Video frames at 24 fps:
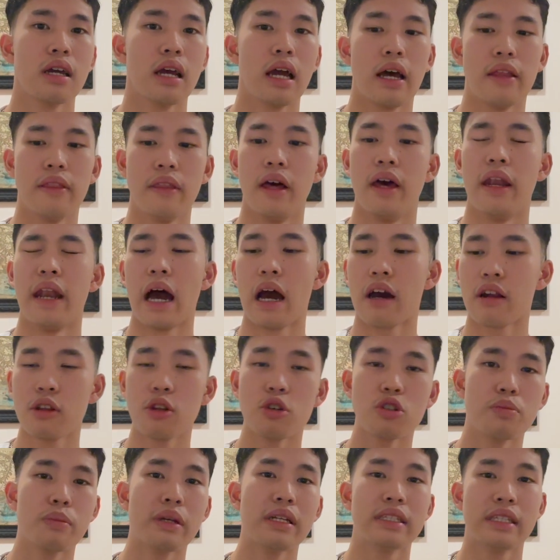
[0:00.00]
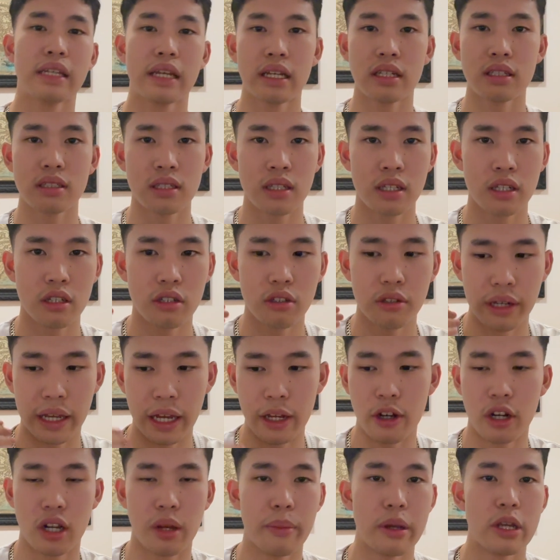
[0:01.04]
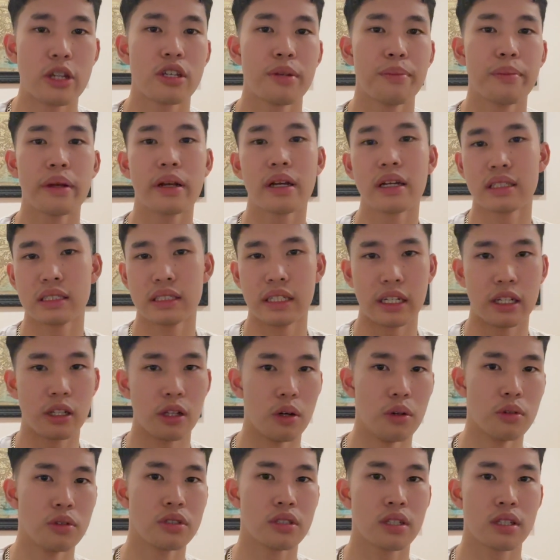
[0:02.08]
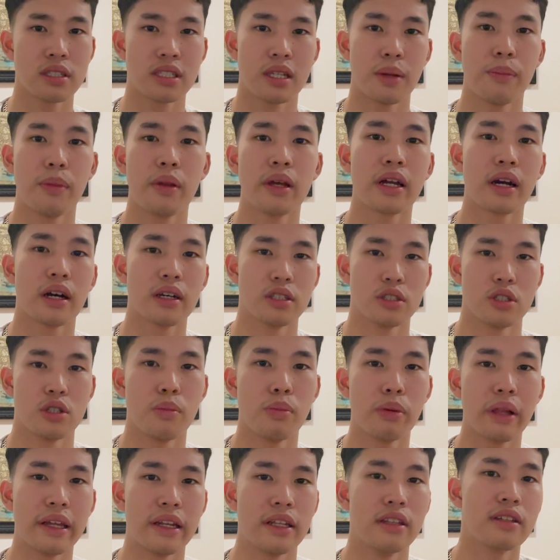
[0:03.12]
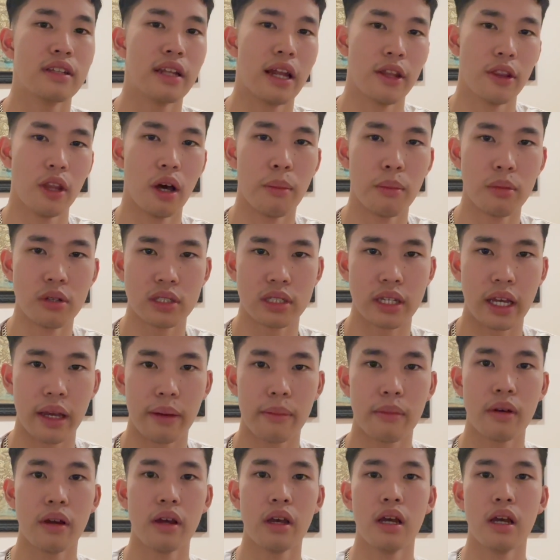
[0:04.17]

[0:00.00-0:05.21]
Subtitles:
And then out of those meetings, you get your commission because they close, simply because you played into that numbers game.